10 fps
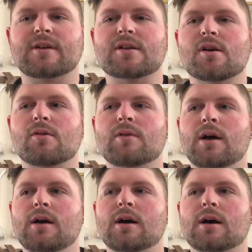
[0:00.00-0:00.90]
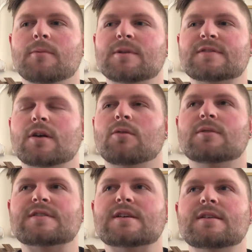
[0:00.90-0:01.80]
I know it's not
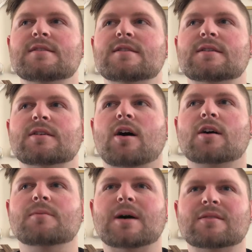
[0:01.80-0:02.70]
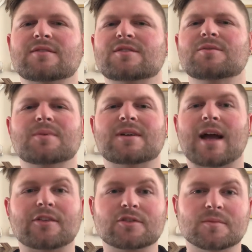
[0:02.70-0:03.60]
always easy to talk about the
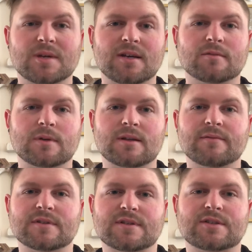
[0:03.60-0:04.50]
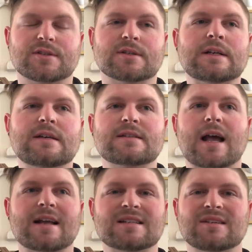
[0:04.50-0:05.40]
supernatural because we live in such a
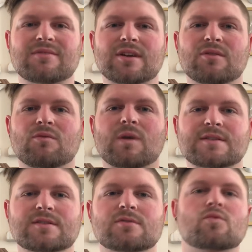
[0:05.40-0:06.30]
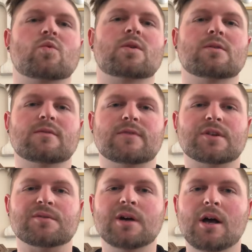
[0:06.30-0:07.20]
scientific Western
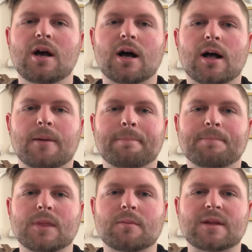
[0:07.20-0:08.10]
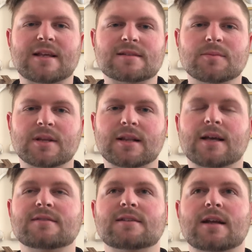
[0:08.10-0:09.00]
worldview, but that's something
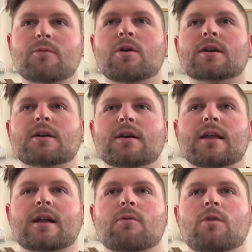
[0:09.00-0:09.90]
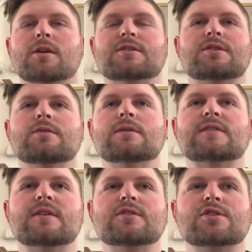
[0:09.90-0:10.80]
else that I want to do
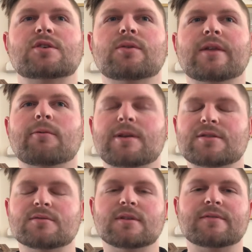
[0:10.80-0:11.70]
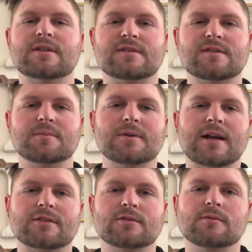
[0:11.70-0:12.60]
is show that we do live in the
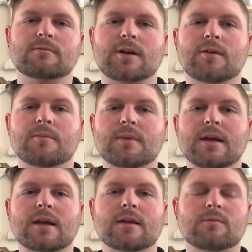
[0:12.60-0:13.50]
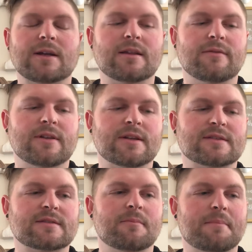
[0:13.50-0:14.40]
supernatural realm, and we live in
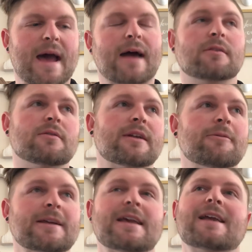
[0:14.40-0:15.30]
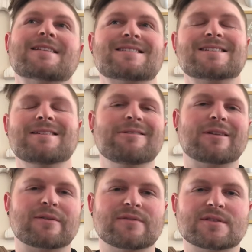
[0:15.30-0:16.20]
this battle that we can't see with
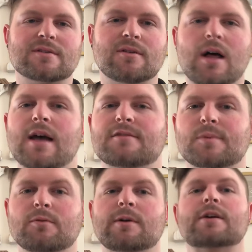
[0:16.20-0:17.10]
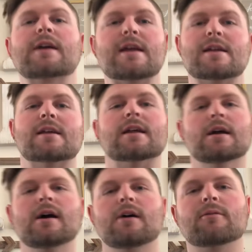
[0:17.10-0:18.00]
our physical eyes, but we're in it
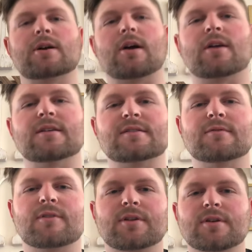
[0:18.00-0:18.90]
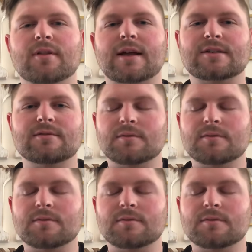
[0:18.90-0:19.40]
regardless of whether you like to